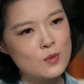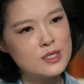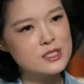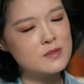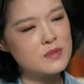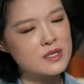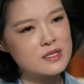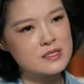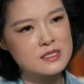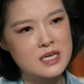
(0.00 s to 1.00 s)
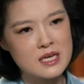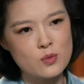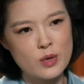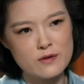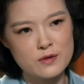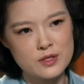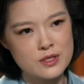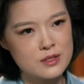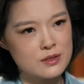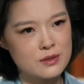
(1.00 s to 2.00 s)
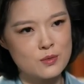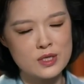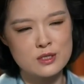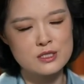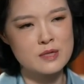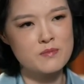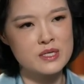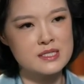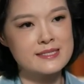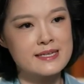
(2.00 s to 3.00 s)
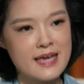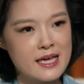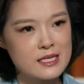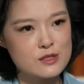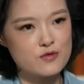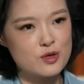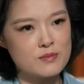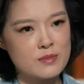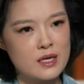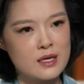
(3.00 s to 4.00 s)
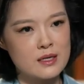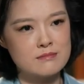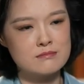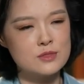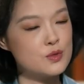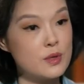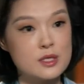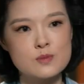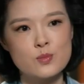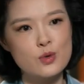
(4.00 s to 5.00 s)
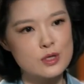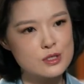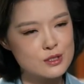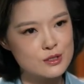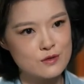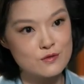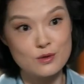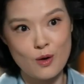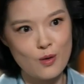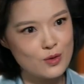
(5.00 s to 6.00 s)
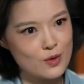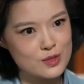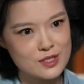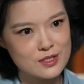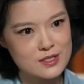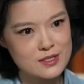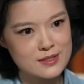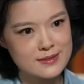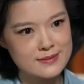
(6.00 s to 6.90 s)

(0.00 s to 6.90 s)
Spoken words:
What is the biggest takeaway for you? What are the biggest gains from doing sports for all those years?